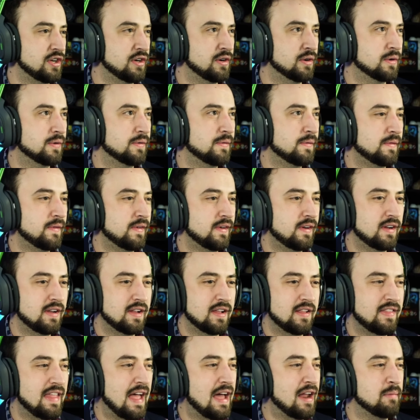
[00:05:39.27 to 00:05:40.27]
two.
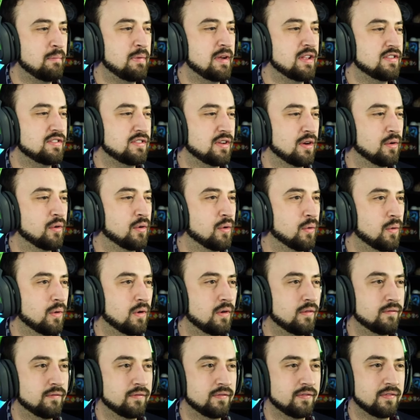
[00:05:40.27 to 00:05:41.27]
That would have been so
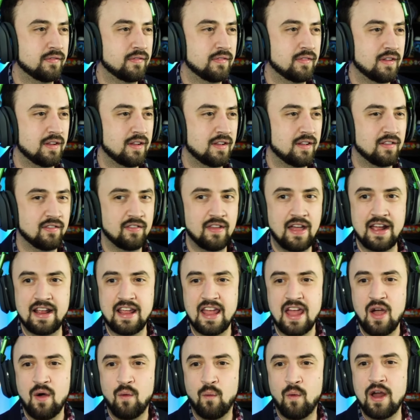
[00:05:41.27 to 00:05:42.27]
cool.
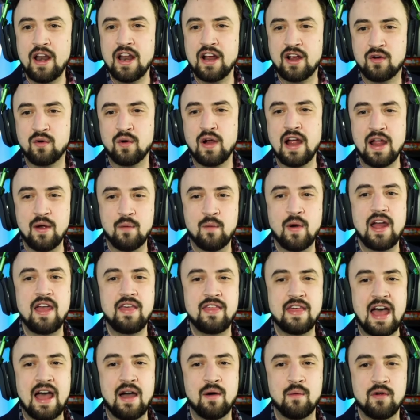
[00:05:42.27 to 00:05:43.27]
Like, what a great
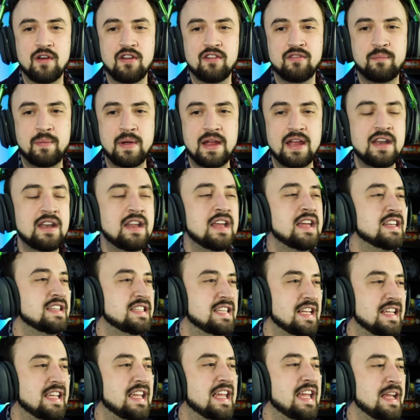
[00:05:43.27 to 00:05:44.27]
way that would have been
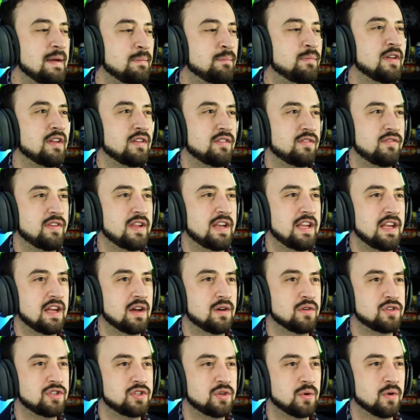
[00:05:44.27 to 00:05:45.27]
to keep this
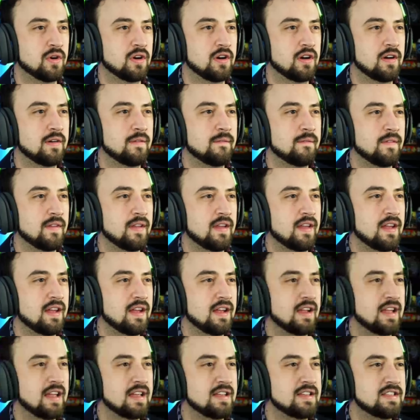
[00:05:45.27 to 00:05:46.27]
video shorter.
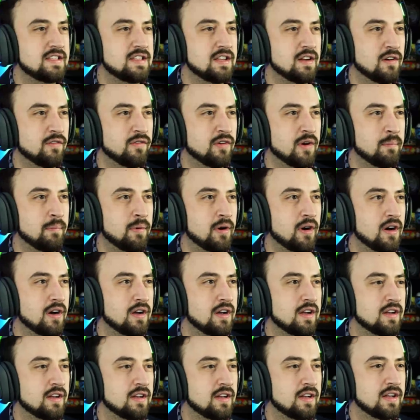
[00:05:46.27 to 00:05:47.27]
Okay, Silver
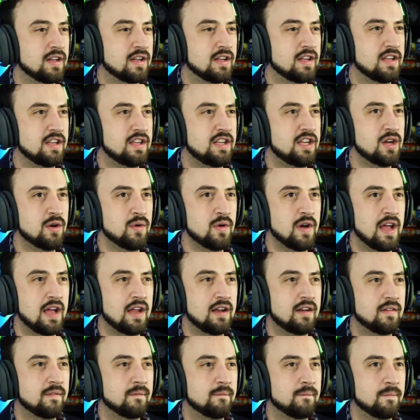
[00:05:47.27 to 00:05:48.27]
Book,
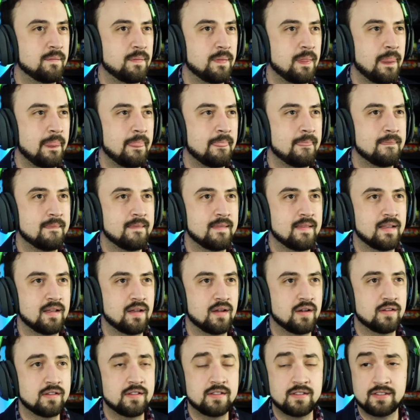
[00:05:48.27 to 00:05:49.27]
Unit,
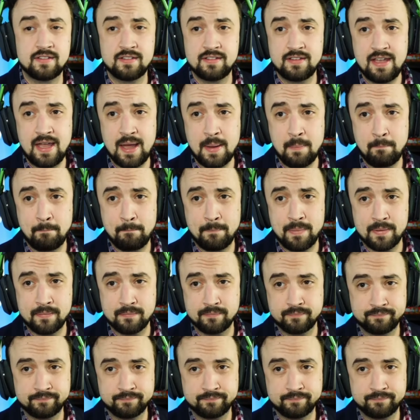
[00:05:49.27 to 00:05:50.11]
Skip.